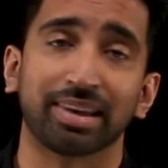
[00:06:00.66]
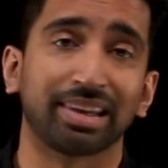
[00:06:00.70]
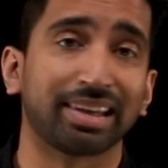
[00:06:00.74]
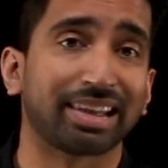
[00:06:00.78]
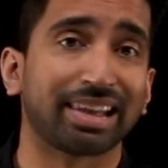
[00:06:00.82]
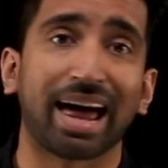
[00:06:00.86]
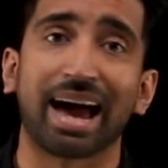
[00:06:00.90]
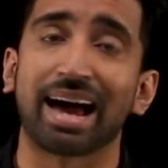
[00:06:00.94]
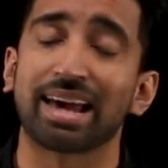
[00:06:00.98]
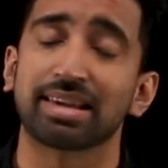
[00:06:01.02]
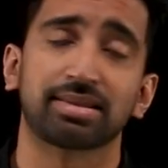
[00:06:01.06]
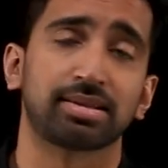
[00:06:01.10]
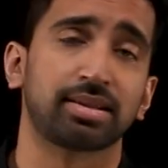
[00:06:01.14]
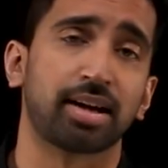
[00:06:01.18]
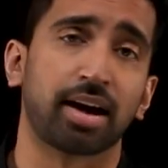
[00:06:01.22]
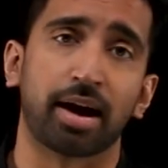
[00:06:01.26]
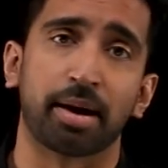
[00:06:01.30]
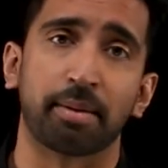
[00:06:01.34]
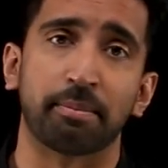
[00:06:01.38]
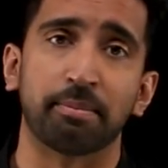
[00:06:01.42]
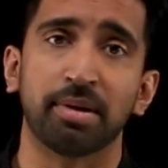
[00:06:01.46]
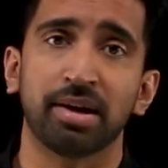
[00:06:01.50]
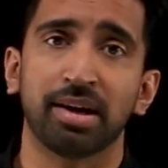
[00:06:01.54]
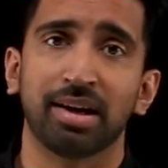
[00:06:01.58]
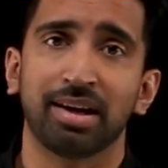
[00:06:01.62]
the last
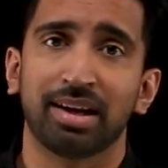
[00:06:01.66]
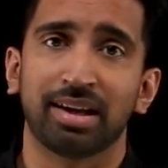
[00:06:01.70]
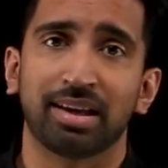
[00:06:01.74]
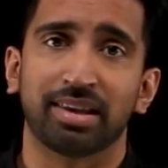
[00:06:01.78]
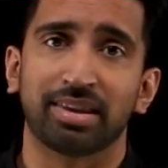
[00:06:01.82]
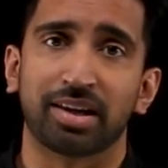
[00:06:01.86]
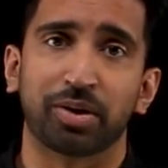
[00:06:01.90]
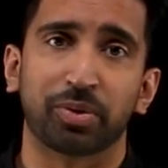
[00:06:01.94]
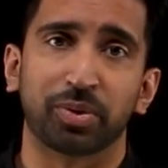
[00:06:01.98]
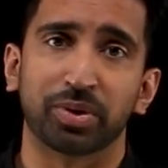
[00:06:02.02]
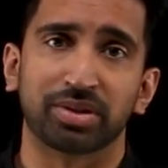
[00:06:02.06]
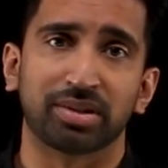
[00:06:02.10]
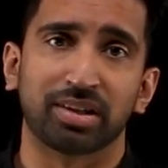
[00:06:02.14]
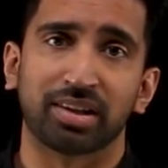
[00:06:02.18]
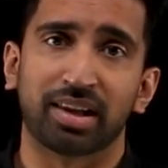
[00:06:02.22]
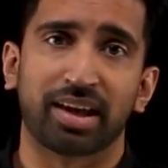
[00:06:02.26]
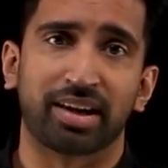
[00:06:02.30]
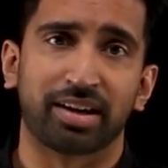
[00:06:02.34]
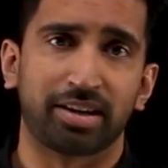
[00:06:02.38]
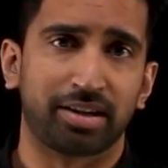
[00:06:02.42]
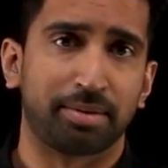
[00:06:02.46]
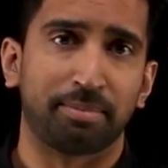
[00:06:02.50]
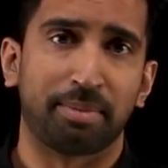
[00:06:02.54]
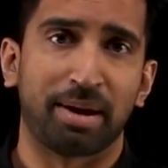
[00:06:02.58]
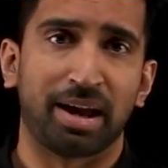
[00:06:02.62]
time there was a
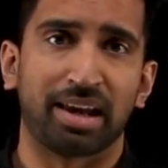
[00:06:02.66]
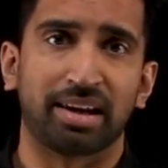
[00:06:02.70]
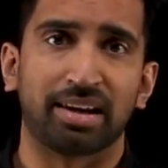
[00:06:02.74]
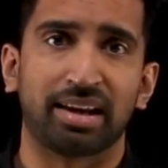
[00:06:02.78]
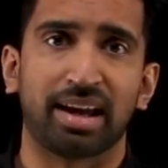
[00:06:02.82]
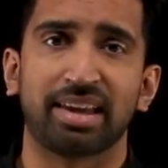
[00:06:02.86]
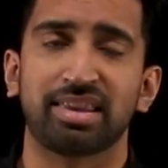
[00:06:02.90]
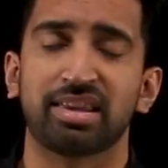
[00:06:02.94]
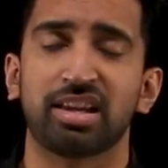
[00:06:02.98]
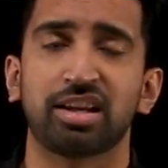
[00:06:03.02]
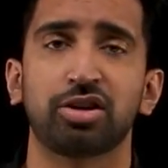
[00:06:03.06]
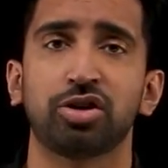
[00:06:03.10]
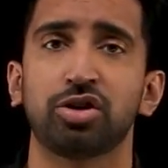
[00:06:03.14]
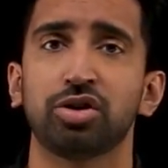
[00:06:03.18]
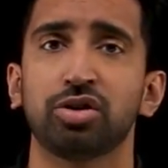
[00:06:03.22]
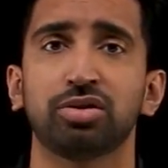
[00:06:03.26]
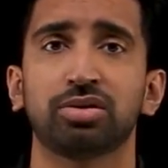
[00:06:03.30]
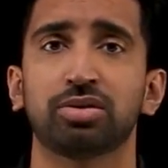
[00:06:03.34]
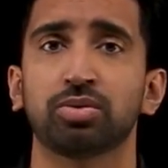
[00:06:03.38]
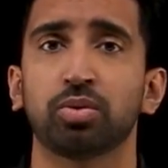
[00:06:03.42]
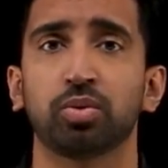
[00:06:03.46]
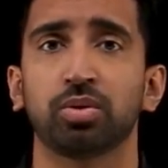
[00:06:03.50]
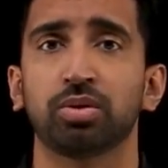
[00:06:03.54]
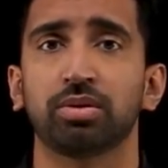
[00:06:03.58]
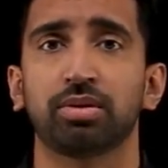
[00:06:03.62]
lot of demand, and then
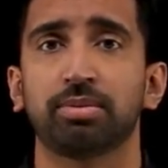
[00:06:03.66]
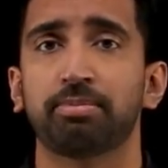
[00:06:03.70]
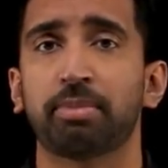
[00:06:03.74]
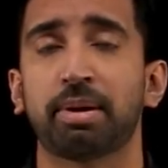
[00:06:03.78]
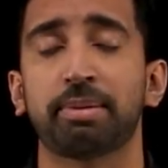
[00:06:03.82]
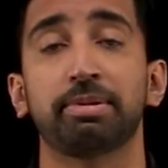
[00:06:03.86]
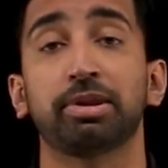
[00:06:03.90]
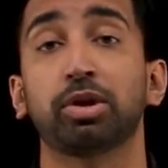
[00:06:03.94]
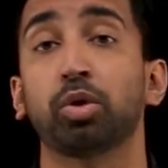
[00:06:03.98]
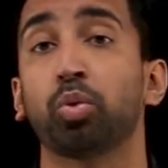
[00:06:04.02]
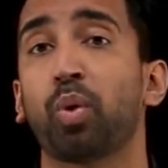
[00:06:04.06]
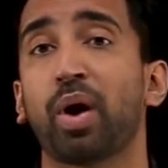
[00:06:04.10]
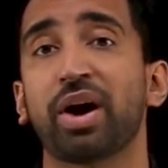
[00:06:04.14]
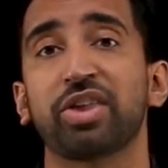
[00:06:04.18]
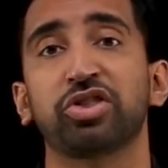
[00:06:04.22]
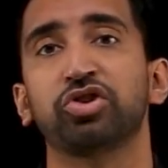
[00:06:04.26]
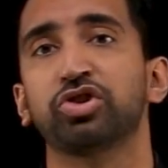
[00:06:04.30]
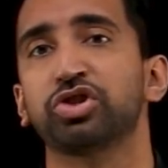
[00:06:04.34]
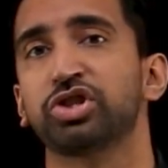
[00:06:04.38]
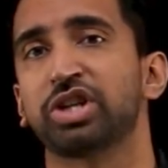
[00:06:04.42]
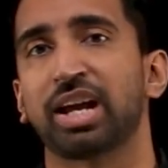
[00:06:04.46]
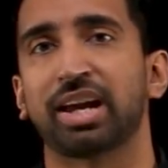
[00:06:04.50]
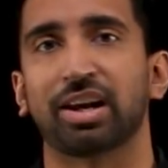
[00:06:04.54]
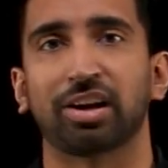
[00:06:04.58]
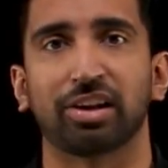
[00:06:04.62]
use maybe the Weather
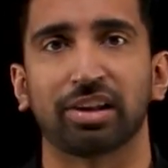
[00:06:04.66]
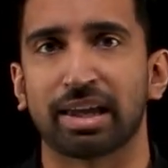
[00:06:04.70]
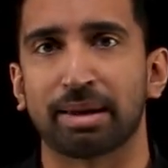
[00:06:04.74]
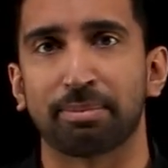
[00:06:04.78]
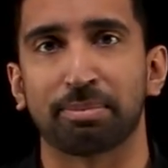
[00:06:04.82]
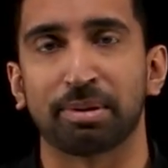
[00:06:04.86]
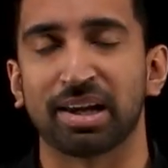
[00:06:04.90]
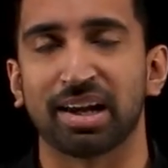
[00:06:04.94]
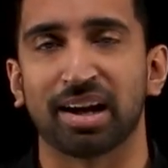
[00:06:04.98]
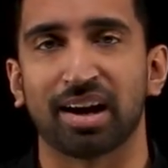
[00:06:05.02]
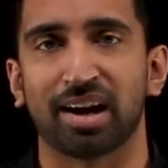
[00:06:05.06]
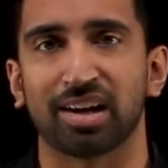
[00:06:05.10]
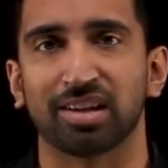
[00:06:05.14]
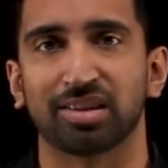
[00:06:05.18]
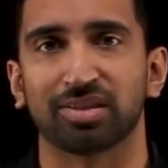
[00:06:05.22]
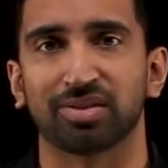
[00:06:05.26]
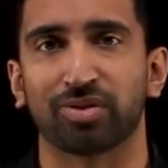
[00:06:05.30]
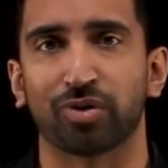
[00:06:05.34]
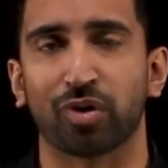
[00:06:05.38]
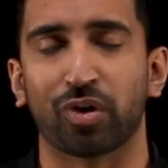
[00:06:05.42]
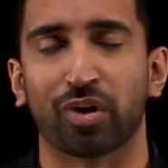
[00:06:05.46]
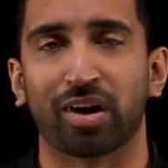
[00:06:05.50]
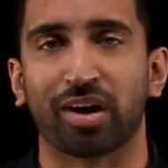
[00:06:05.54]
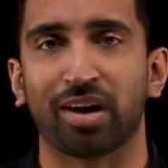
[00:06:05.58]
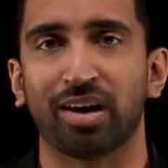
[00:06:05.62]
Channel APIs
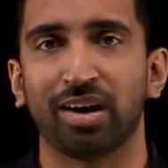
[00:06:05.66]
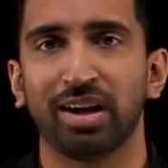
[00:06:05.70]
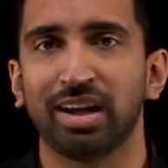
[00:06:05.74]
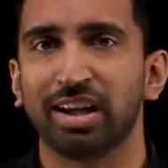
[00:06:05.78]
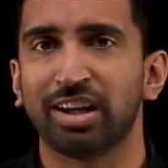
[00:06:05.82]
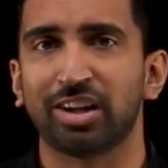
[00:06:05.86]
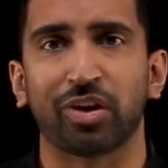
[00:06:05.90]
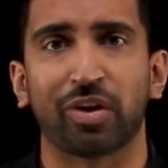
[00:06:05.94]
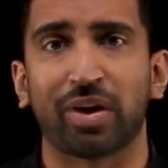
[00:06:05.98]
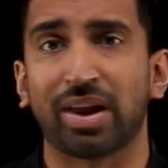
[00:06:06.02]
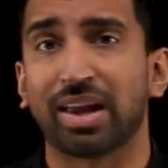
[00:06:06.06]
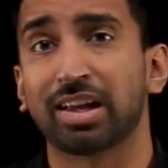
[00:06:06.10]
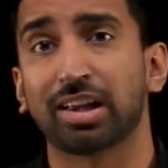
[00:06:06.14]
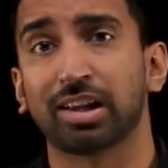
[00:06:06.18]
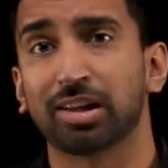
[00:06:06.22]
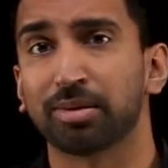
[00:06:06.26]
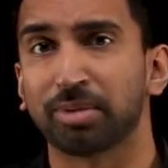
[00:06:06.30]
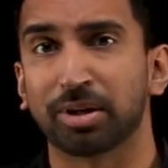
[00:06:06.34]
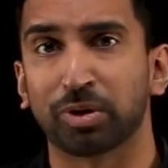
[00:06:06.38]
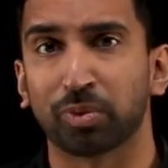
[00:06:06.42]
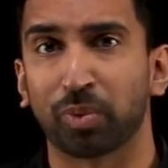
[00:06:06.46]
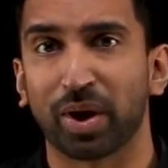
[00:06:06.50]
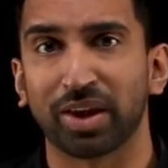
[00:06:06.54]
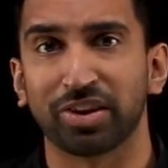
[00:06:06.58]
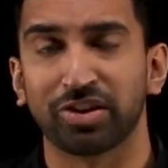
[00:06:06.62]
for you know
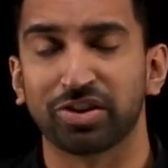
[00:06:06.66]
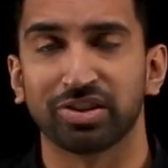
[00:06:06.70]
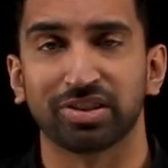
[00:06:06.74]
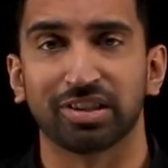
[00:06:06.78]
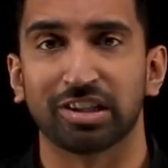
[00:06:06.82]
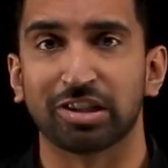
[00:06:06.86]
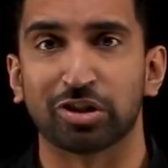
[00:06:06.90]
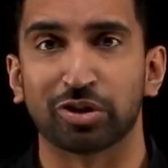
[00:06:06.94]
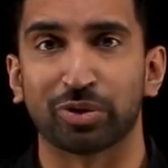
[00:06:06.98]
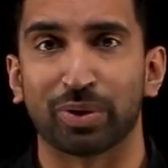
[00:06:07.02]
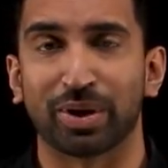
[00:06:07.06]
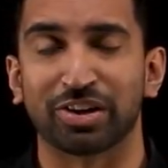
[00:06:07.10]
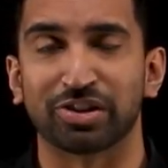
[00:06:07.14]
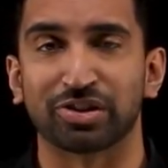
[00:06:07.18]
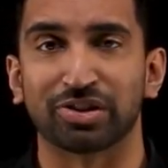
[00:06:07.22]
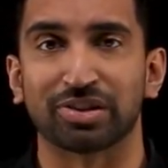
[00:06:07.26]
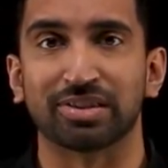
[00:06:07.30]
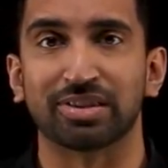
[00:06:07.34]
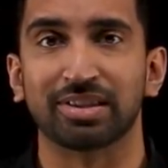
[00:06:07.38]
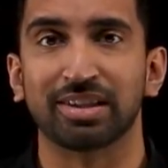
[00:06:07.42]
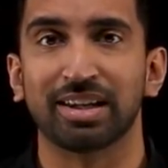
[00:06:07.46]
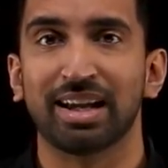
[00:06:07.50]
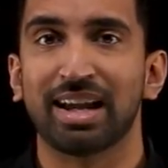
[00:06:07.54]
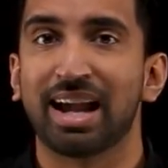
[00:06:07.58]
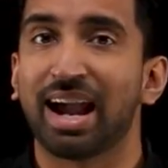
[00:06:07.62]
inclement weather
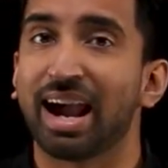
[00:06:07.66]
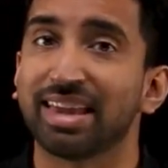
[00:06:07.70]
situations,